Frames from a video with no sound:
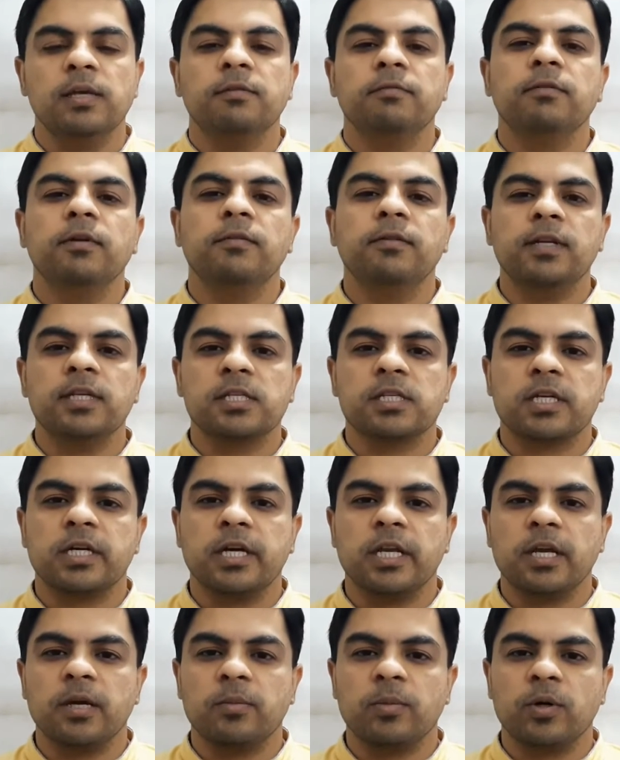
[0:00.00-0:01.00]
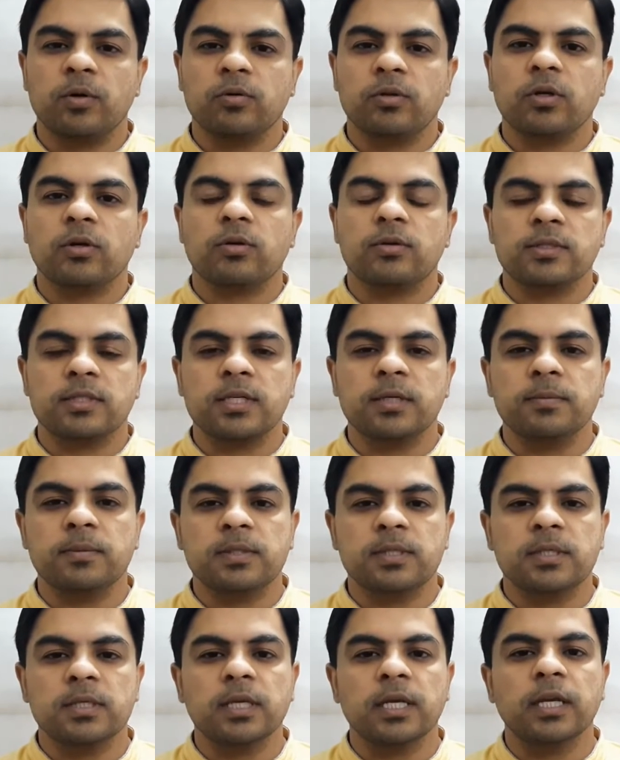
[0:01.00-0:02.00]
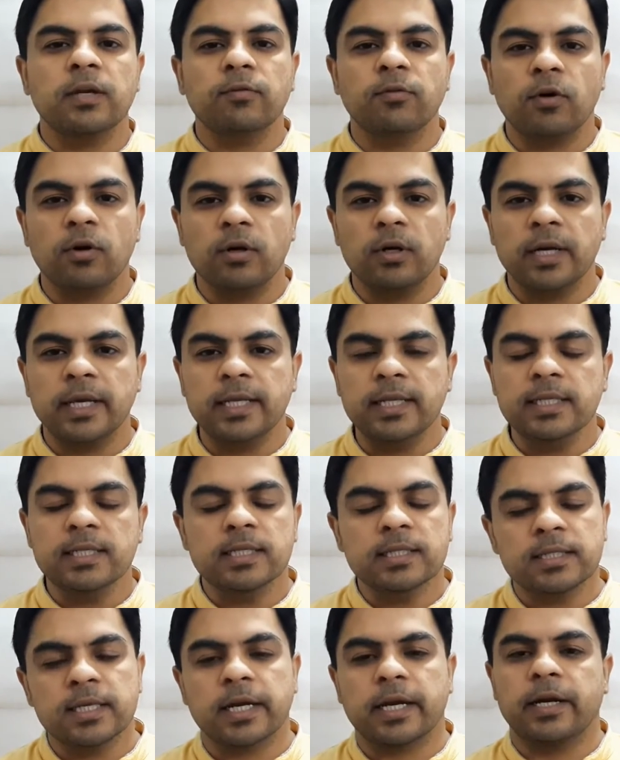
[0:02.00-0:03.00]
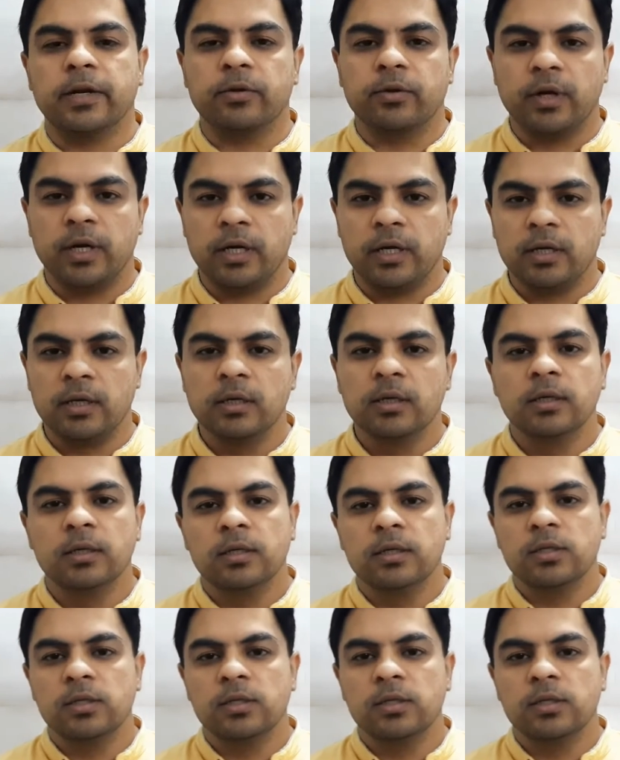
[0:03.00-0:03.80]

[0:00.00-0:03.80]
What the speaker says: we will study about the concepts involved in second unit.